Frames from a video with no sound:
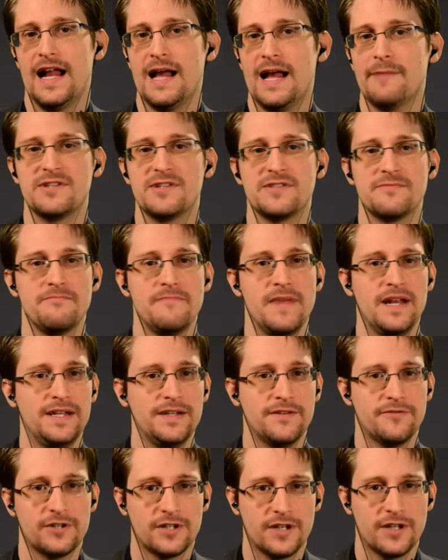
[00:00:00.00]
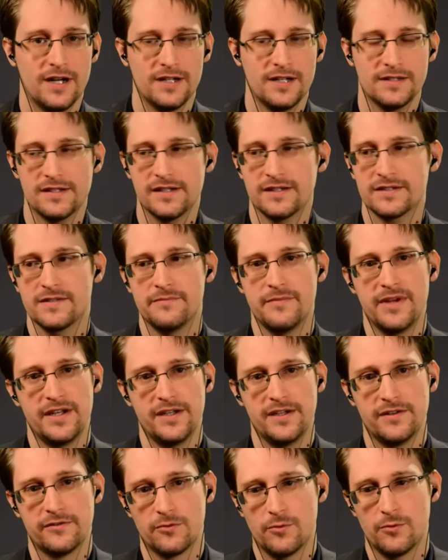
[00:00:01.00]
It happens in many different contexts in
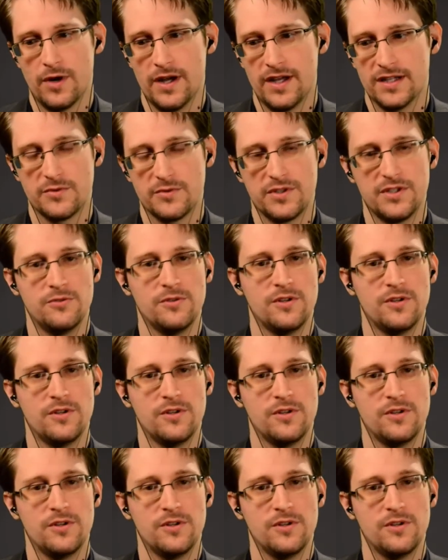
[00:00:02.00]
many different ways.